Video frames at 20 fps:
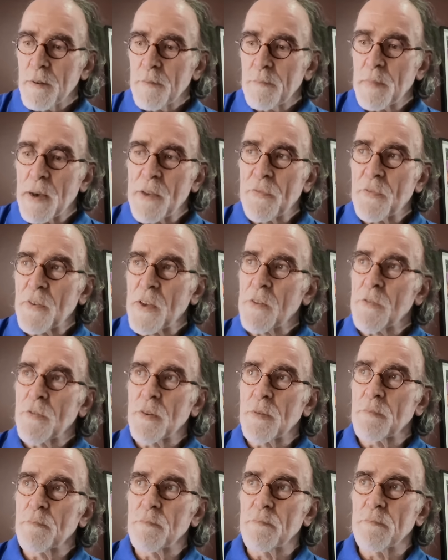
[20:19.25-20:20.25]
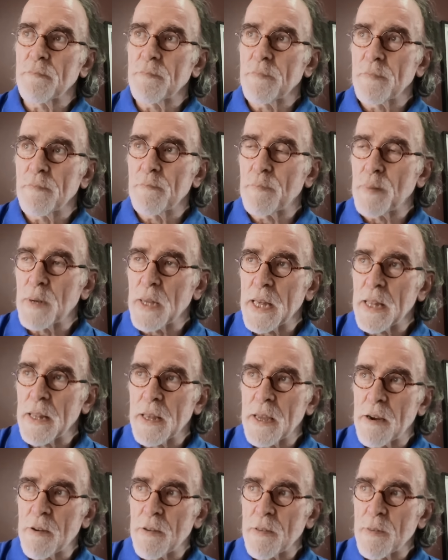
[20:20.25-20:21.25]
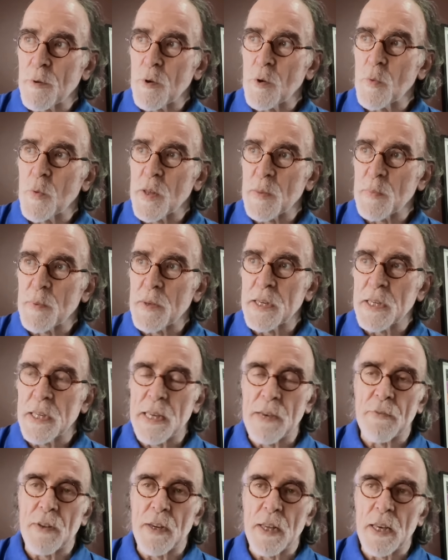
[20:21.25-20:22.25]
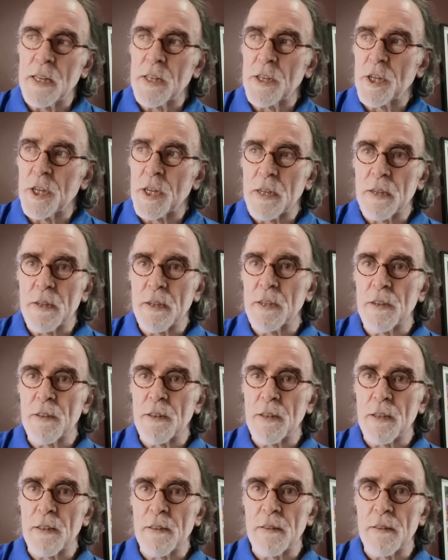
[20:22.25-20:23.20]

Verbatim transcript: my favorite play there has always been Devon Energy. I just think